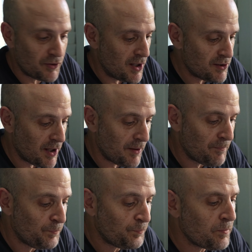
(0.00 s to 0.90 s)
to taste like.
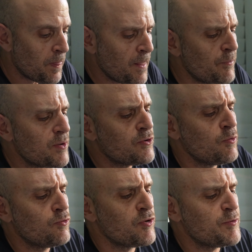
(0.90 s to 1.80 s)
It's
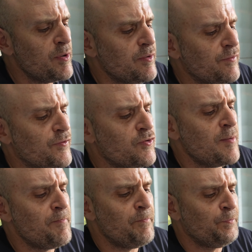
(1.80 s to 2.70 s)
so crispy. The
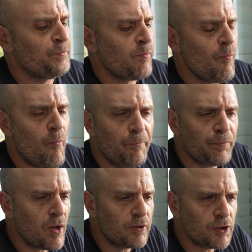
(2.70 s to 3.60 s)
shrimp
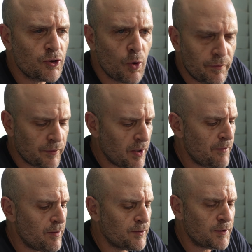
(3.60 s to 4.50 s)
is just so
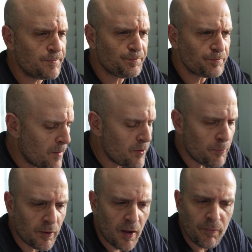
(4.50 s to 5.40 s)
flavorful. The
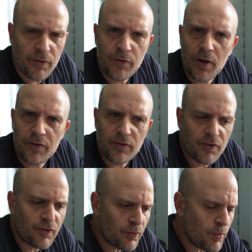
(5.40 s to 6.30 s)
plum sauce is
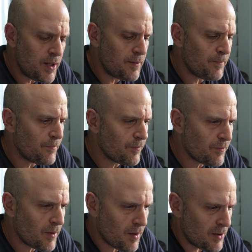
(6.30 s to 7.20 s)
sweet.
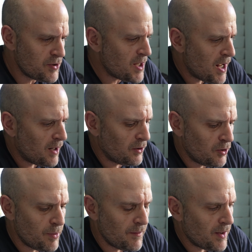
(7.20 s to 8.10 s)
I just add a
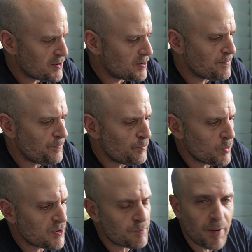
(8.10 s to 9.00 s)
little bit of that
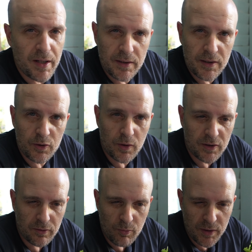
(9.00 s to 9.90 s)
more spicy
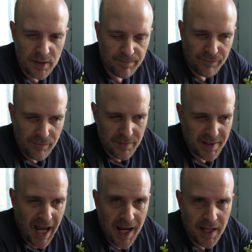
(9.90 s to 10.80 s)
sauce, a little more
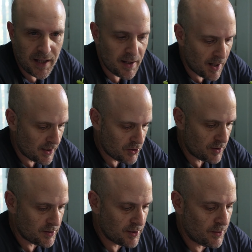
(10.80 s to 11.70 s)
tangy, I guess
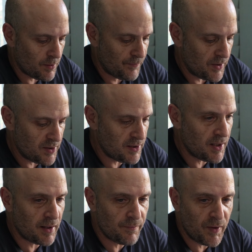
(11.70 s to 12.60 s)
you could say,
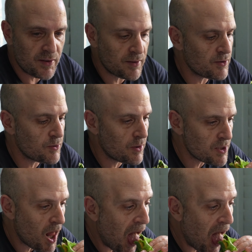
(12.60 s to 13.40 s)
acidic tasting sauce.